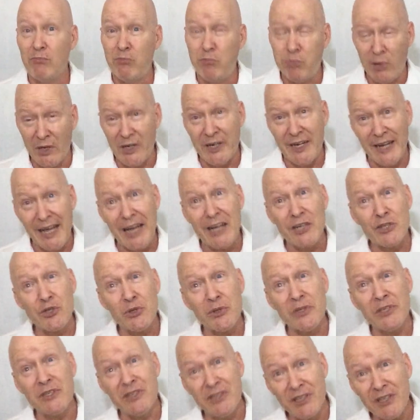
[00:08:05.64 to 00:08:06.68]
But it
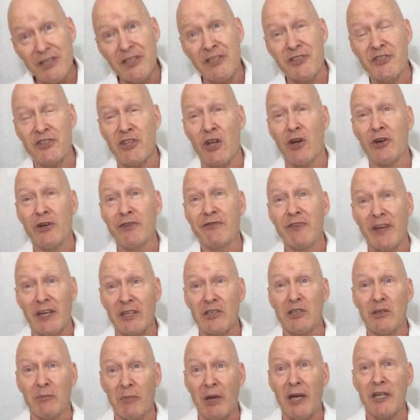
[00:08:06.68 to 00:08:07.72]
actually did start
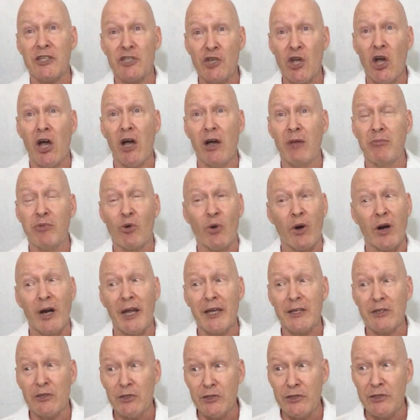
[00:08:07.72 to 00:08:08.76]
affecting my job, where
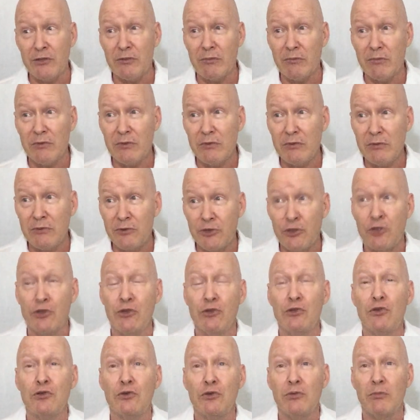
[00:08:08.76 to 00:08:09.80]
I couldn't
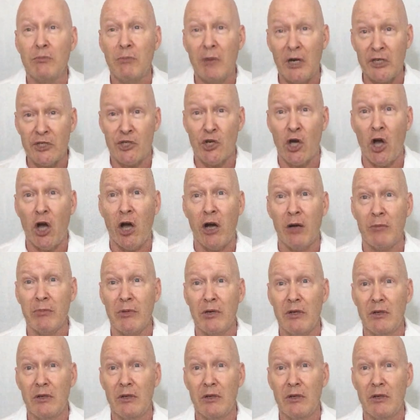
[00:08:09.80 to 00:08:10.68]
do my job.